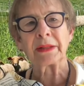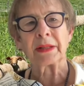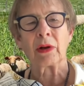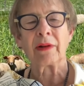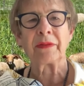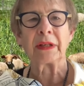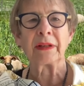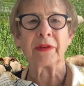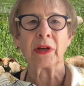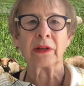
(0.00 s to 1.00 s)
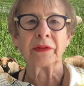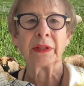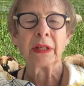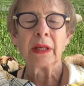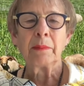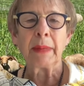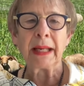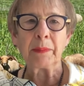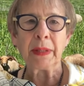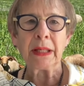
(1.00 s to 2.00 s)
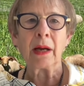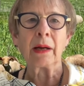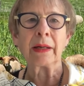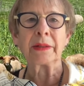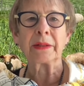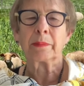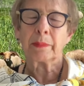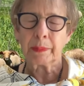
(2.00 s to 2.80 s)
that often involve many pis